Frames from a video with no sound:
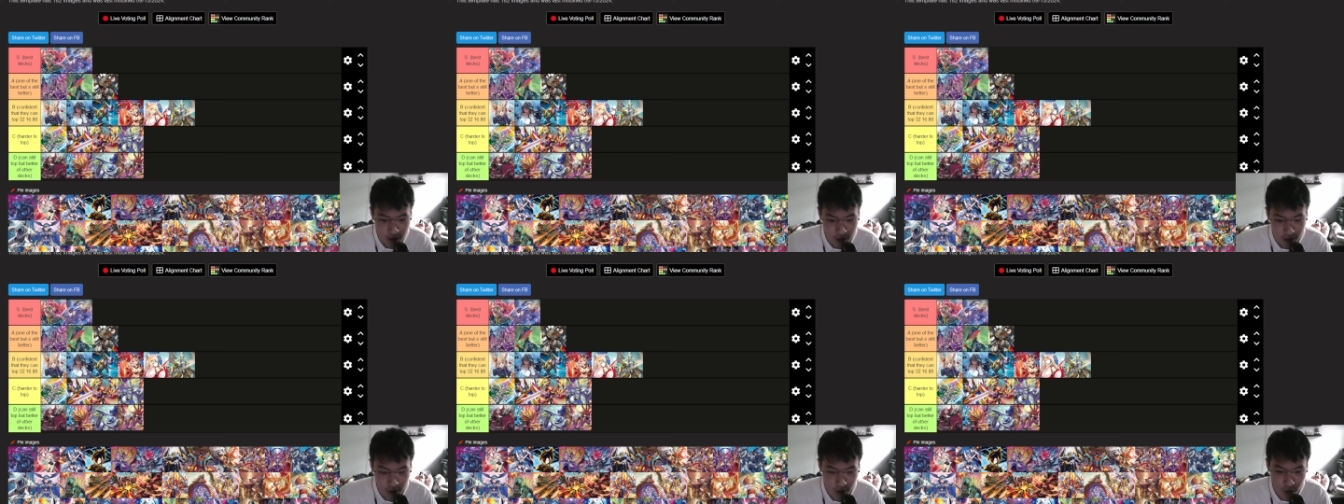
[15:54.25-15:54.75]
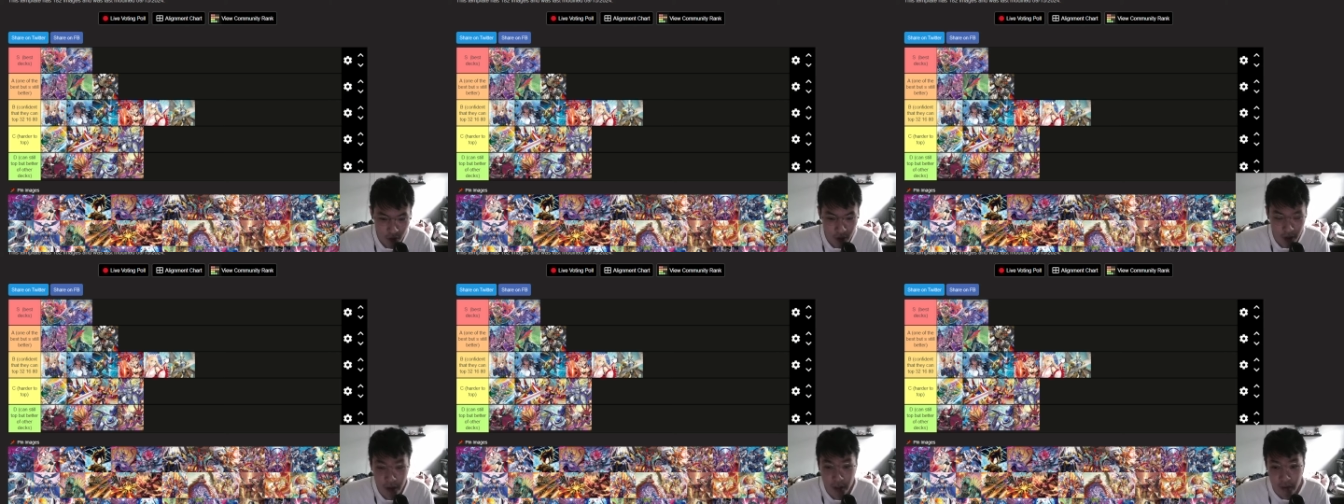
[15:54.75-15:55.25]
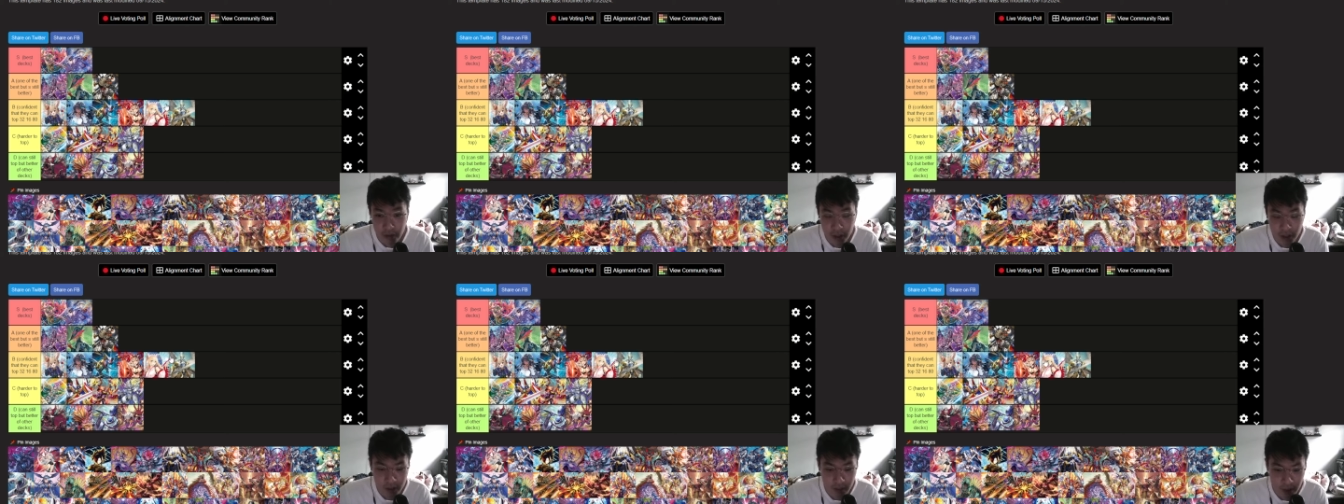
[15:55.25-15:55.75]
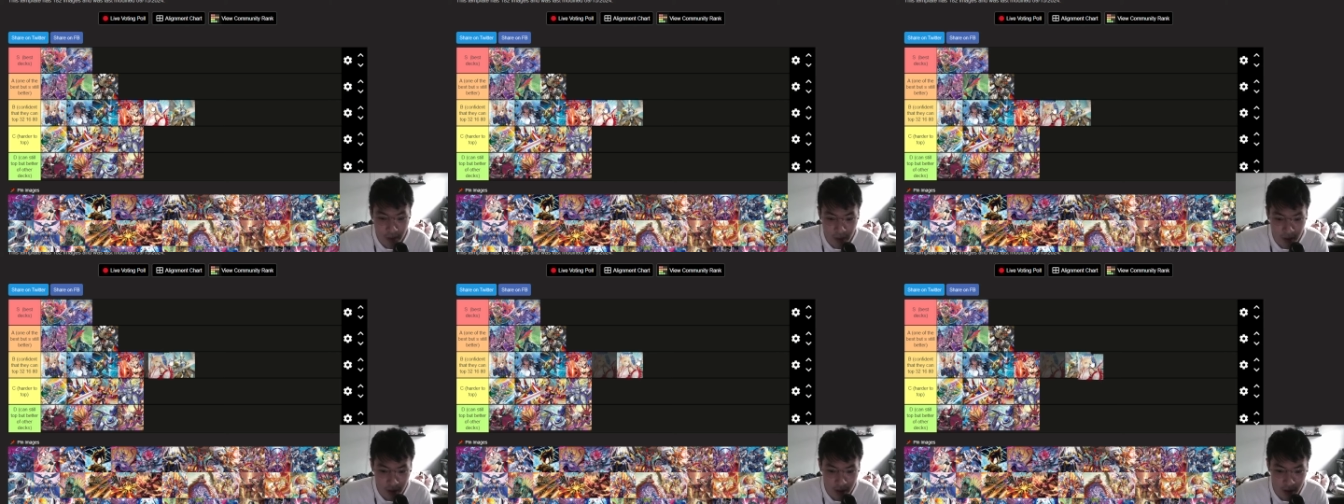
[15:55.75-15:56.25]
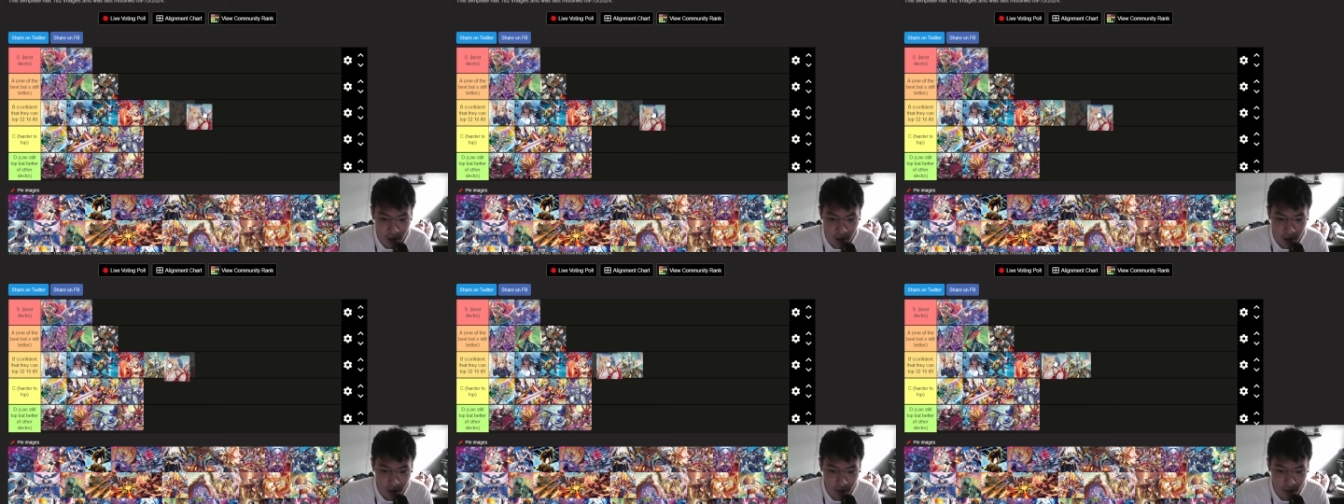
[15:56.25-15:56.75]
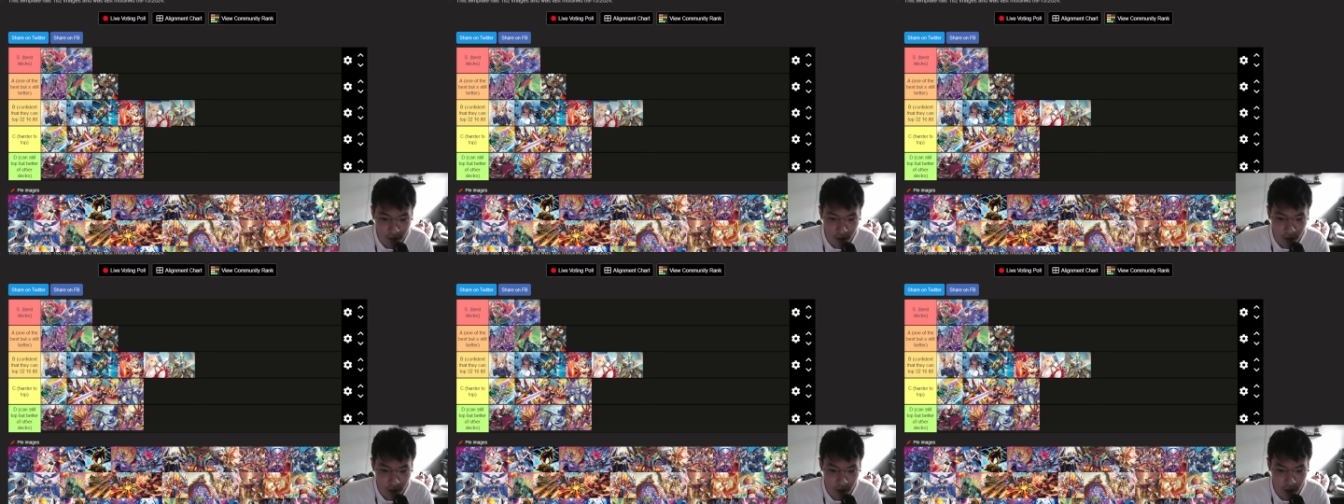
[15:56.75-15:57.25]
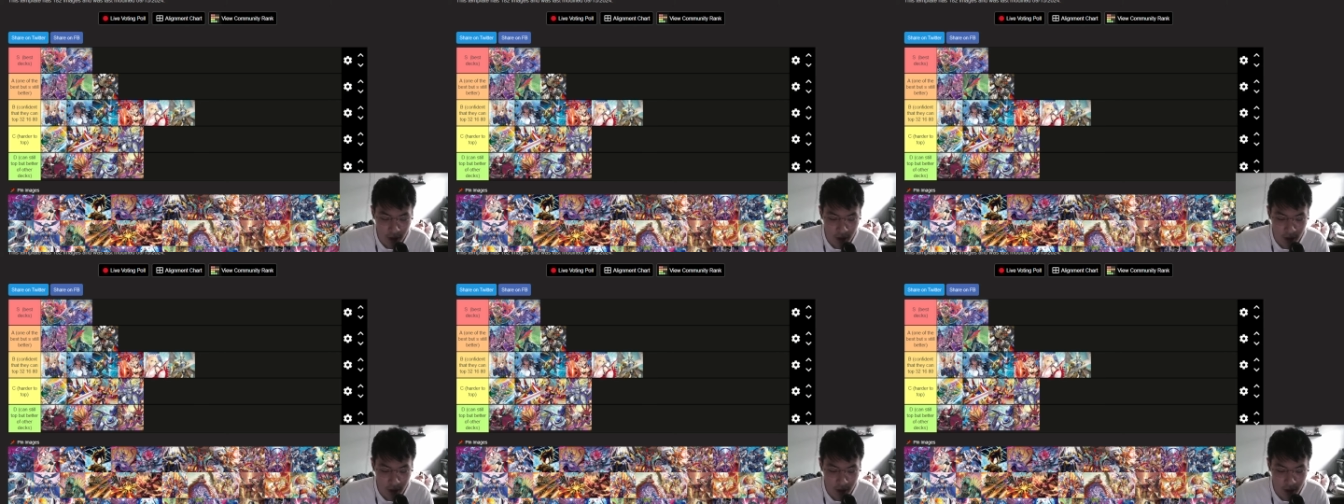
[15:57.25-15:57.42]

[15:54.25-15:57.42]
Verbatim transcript: so when you get rushed, maybe it's harder for